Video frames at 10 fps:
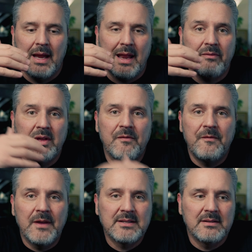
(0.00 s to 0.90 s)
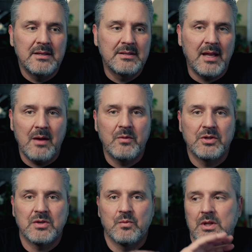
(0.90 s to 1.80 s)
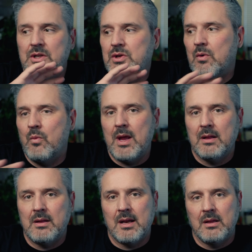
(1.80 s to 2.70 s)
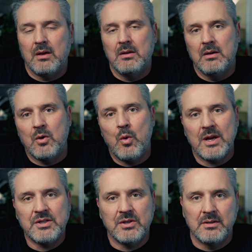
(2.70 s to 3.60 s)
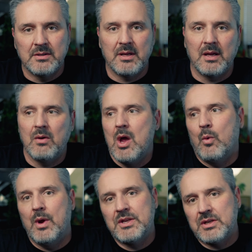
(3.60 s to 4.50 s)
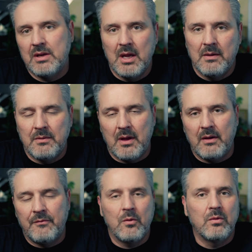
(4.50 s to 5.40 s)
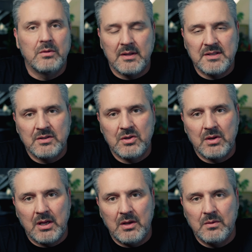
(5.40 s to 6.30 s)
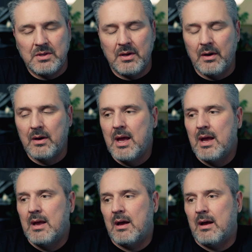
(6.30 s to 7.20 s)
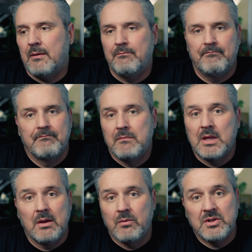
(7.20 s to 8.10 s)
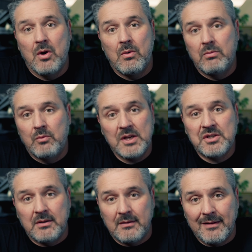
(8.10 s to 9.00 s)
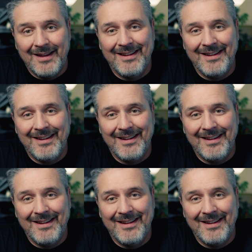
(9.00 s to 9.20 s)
And having a fixed lens camera just really took away a lot of the questions, like which focal distance should I use here? There was no question.